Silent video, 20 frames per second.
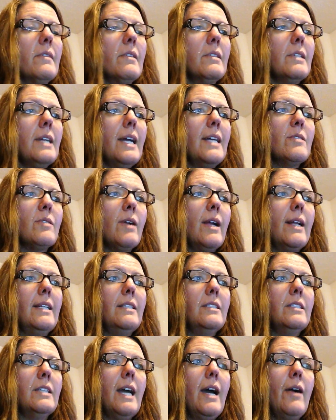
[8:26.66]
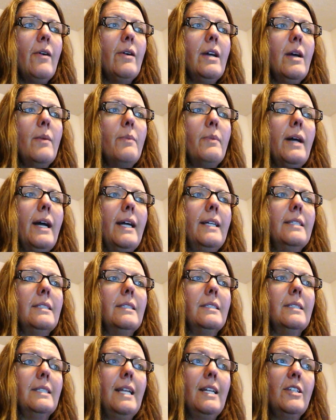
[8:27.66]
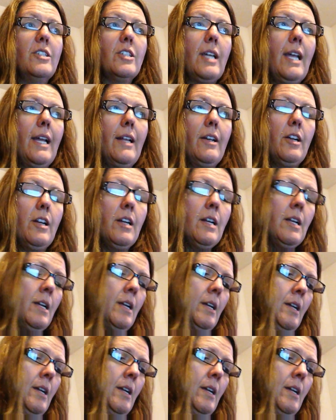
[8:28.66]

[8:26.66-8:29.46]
ties right into how it applies as an educator,